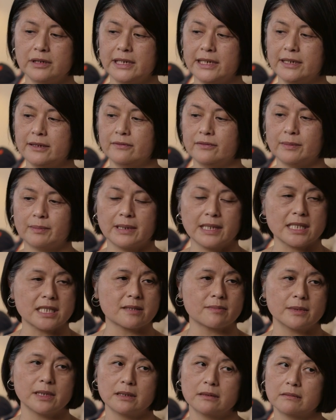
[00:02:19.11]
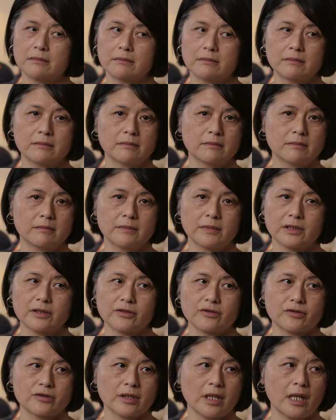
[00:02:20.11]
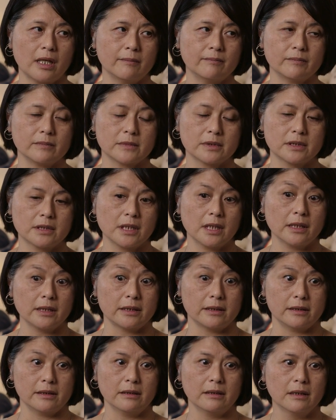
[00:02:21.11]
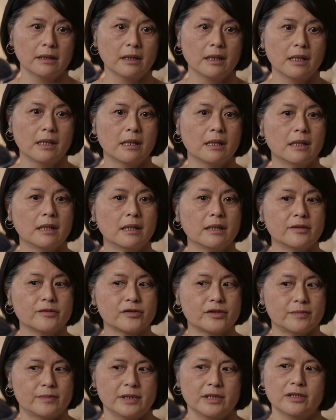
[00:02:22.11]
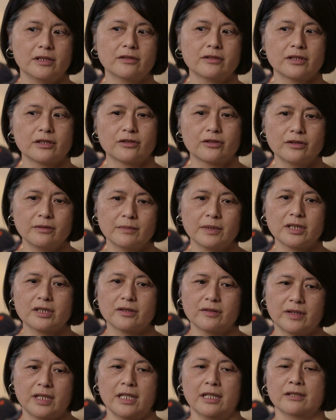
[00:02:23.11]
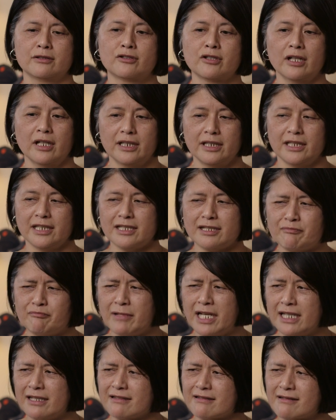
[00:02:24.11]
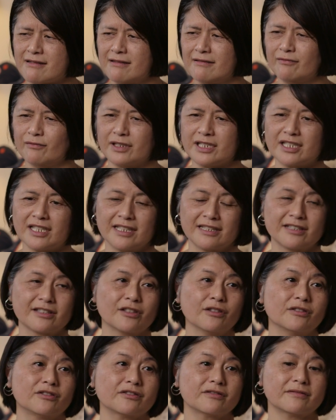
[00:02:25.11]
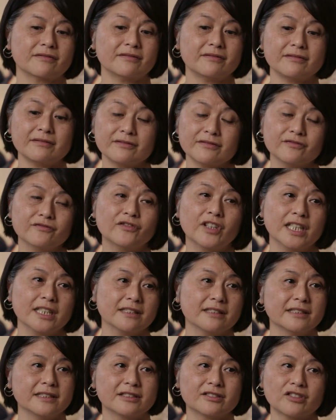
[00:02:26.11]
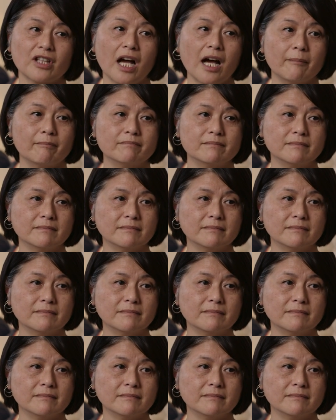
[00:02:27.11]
knee replacement because I'm telling you, she's been using too much of Chinese medicine, which I finally stopped.